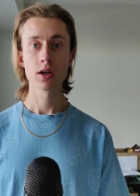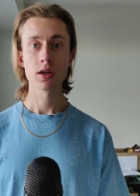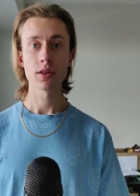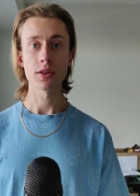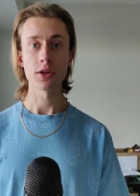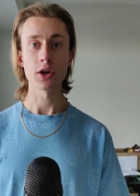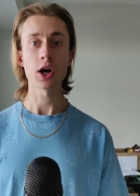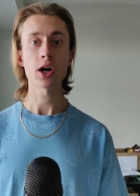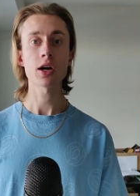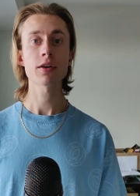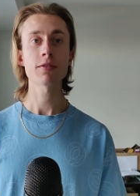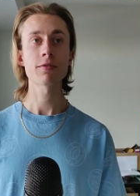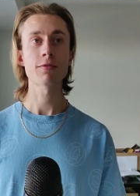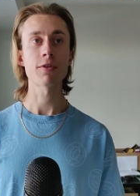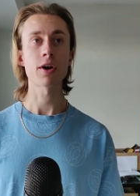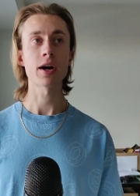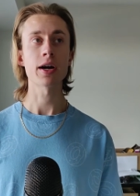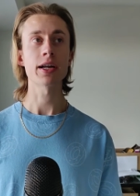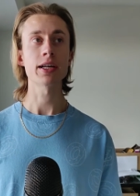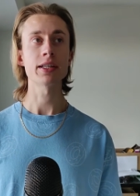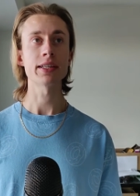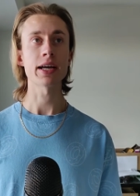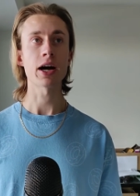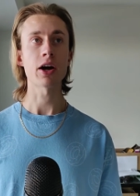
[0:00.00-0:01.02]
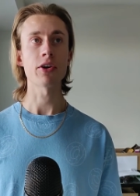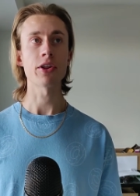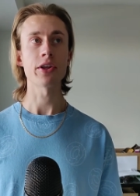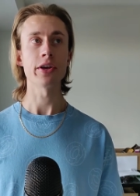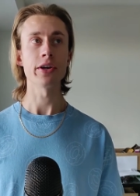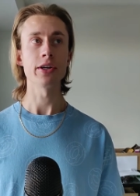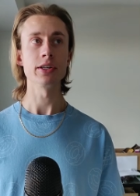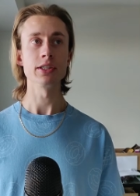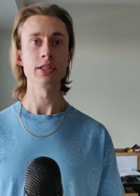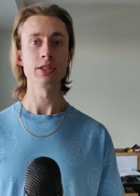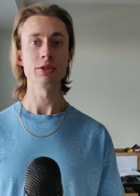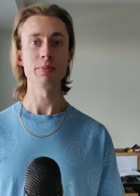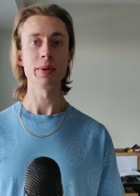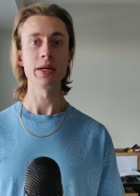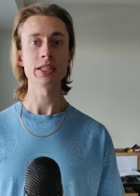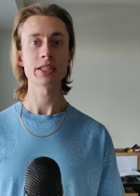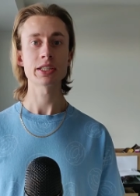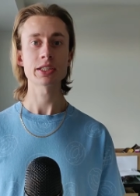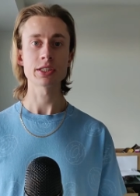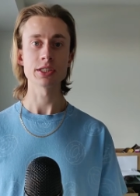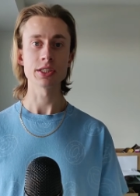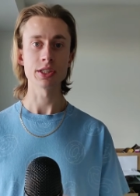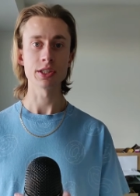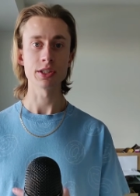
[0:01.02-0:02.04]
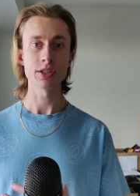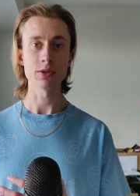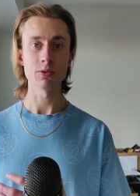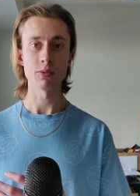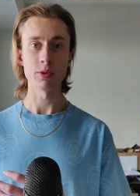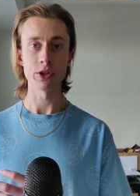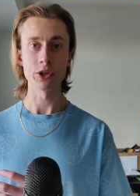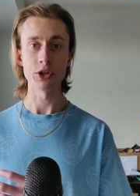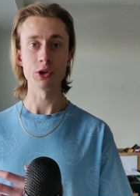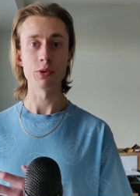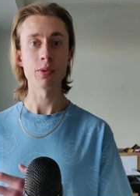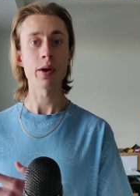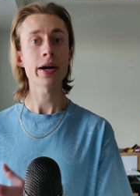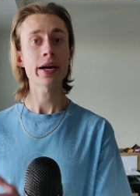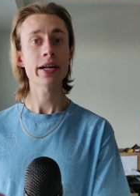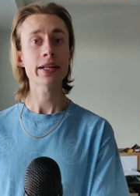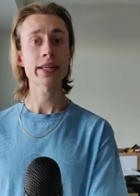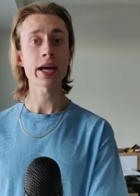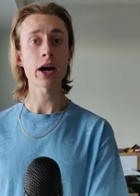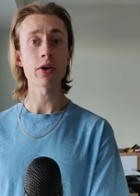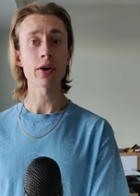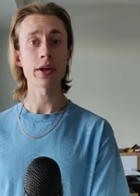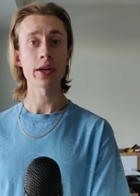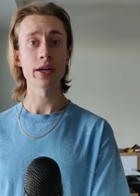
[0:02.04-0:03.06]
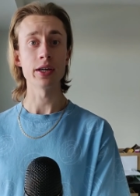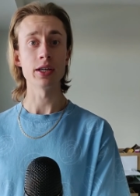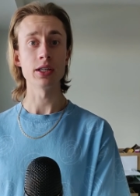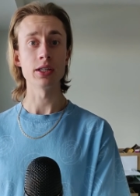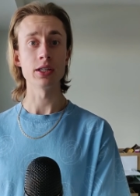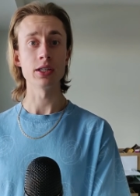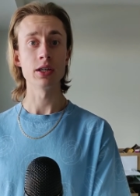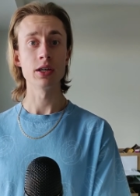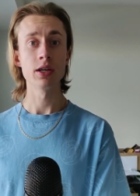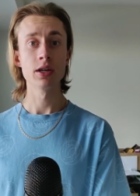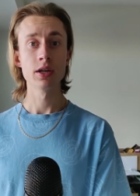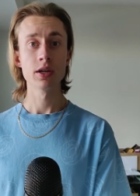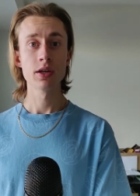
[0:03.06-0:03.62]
The art of running downhill is basically when you're running downhill,